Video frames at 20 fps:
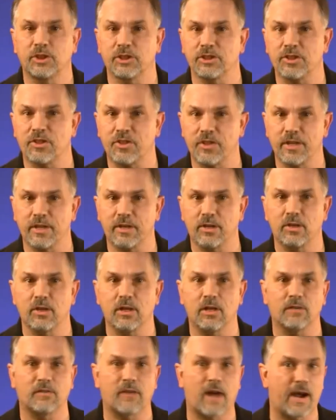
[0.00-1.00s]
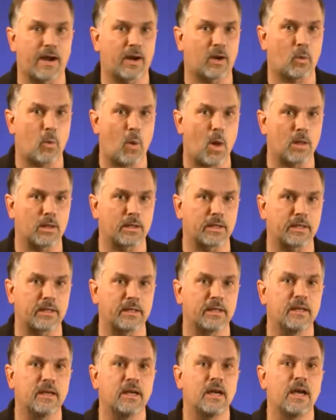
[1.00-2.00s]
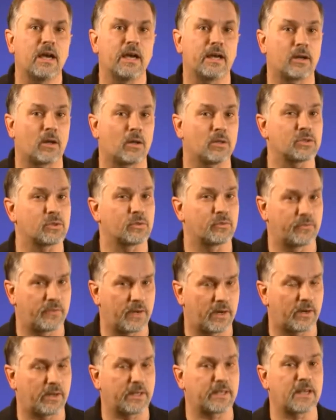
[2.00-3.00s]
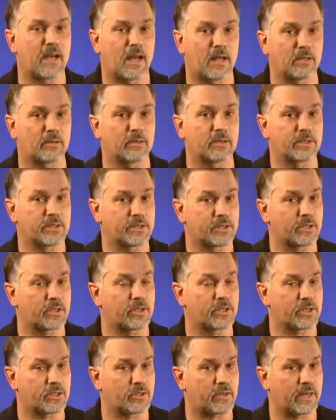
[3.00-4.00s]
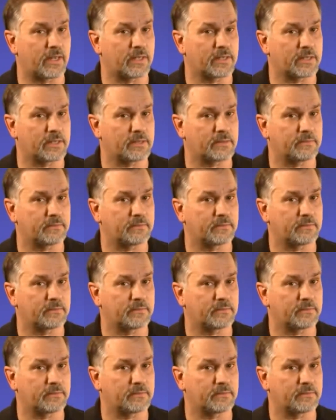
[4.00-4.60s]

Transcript: just thinner and of higher quality, and also very tolerant to surge stress.